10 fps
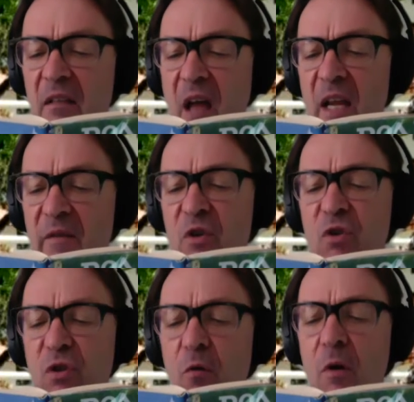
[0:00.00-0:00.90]
not
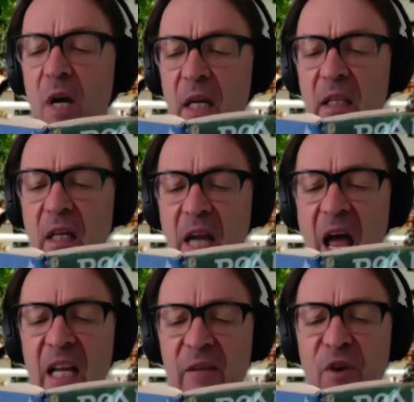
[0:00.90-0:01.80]
even doing anything,
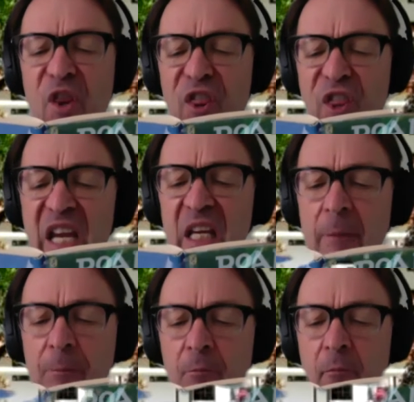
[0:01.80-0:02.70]
not even thinking.